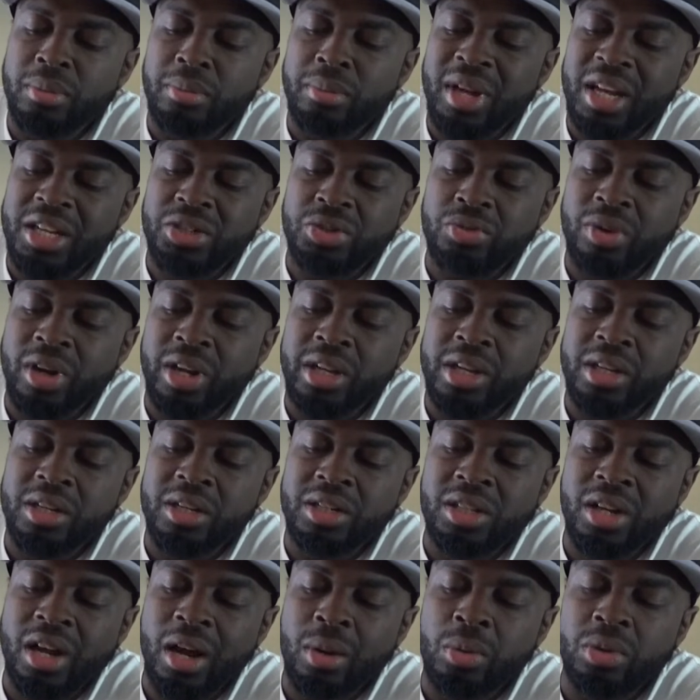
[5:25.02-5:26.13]
mesh right here at the
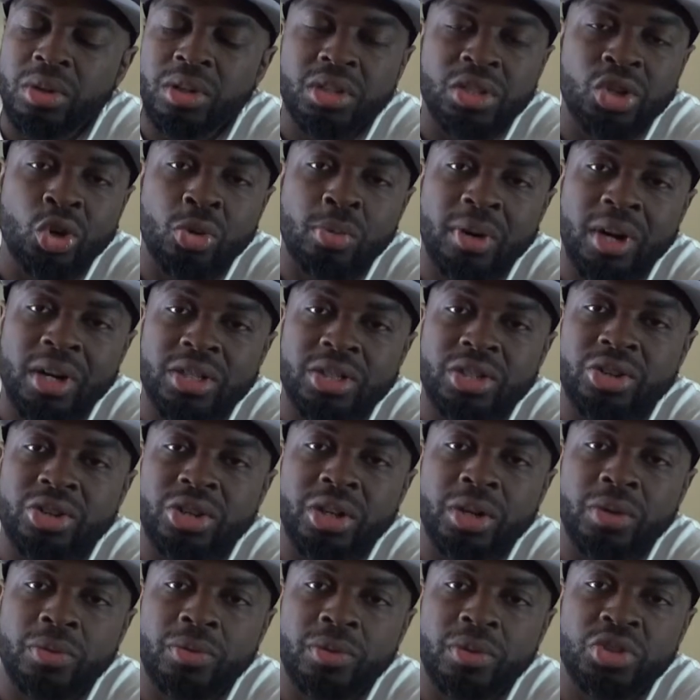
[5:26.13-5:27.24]
top with the toe box
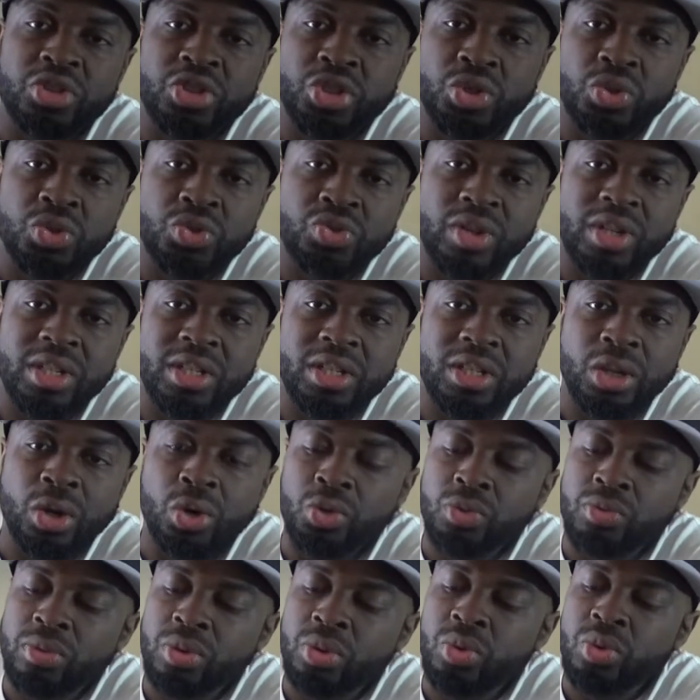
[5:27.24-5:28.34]
area for the shoestrings to
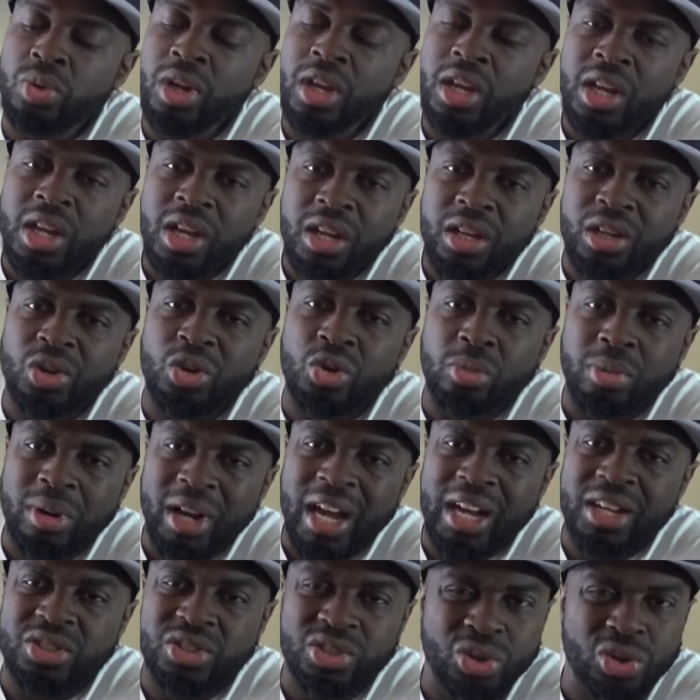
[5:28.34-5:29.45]
go through. Little
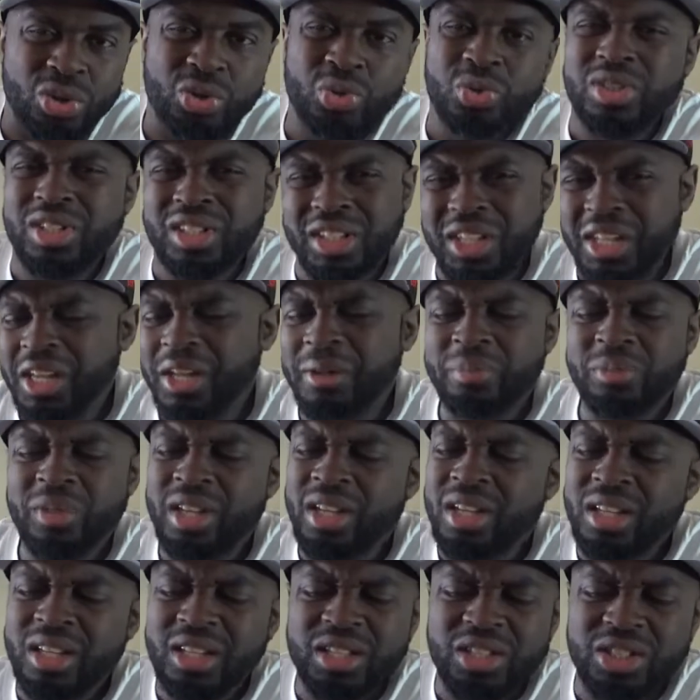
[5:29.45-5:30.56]
black circles, again,
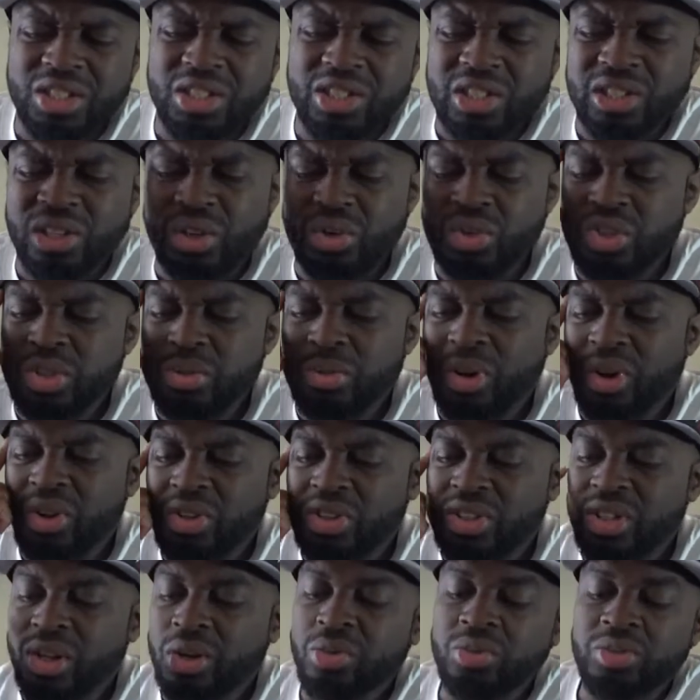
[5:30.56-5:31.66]
just little small
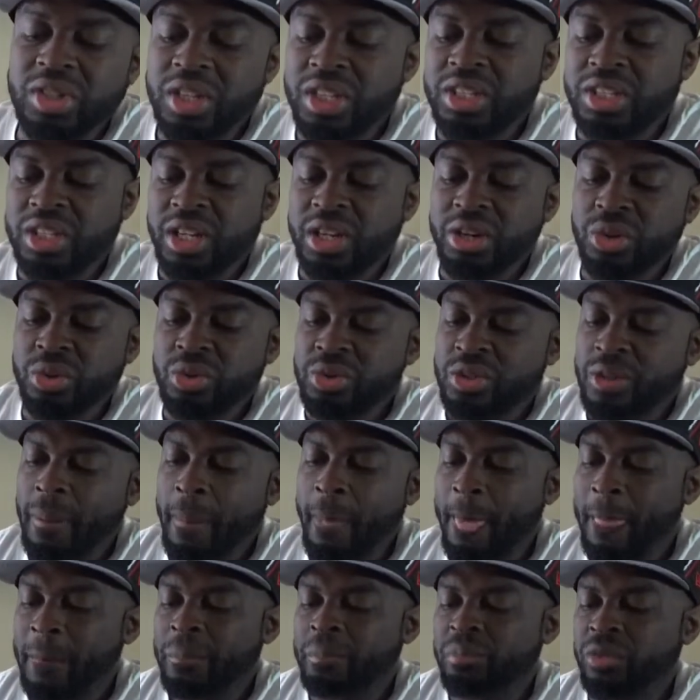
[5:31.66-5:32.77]
subtle details.
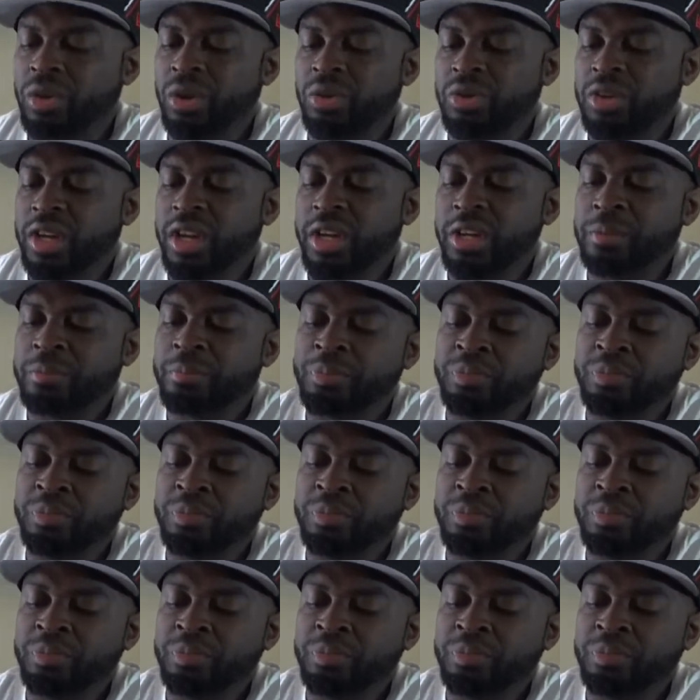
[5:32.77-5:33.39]
Okay.